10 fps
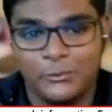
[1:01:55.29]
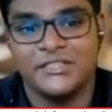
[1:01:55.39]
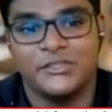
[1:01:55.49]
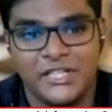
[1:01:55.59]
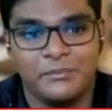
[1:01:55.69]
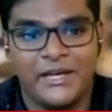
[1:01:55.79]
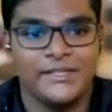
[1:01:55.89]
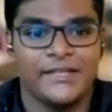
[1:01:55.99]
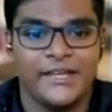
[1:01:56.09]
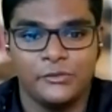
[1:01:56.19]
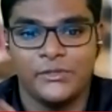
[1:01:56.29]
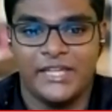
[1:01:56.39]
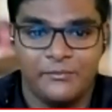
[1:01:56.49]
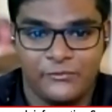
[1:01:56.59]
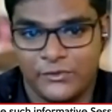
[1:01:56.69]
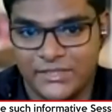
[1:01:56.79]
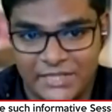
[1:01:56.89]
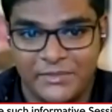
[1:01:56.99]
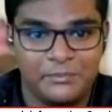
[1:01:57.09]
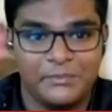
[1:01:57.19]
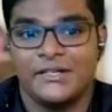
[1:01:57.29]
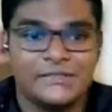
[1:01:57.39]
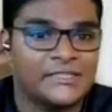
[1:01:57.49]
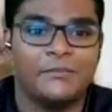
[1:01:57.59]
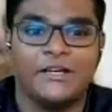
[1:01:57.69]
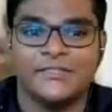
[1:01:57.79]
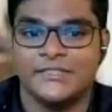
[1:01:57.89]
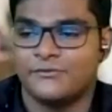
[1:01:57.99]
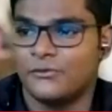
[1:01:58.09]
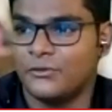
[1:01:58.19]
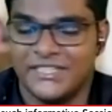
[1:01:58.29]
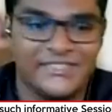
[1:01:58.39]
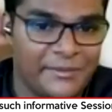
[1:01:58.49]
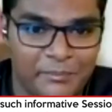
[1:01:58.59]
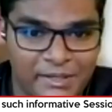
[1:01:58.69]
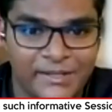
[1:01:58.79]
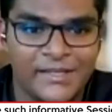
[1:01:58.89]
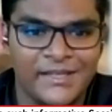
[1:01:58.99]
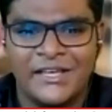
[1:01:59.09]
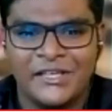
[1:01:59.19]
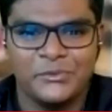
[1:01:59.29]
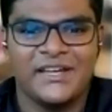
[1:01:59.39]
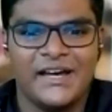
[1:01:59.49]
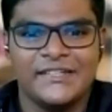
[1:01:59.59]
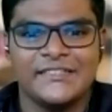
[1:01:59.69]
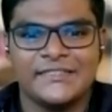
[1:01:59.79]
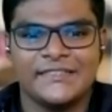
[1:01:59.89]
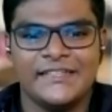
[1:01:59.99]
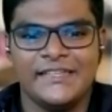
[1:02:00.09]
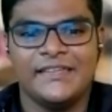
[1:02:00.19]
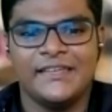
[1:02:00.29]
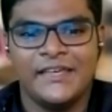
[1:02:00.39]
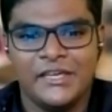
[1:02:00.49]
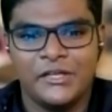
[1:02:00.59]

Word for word: One student might decide to attempt for the September, some others for December. So we can't necessarily...